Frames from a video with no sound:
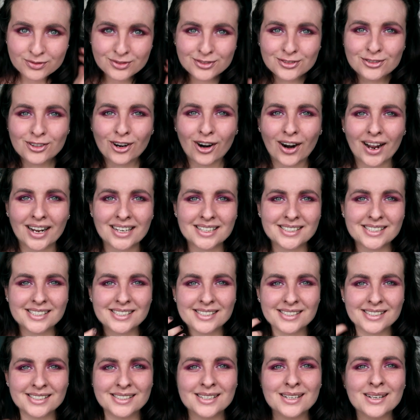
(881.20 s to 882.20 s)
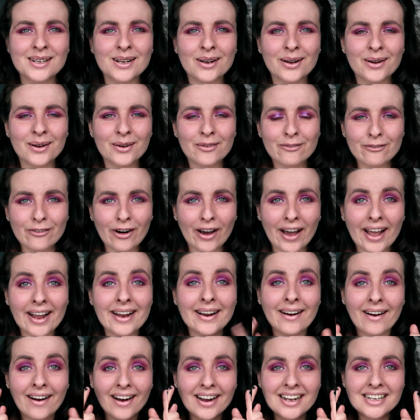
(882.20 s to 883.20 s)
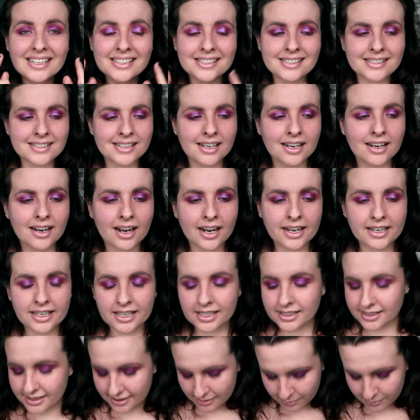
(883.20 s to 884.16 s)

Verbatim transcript: Right. Right, eyes. I need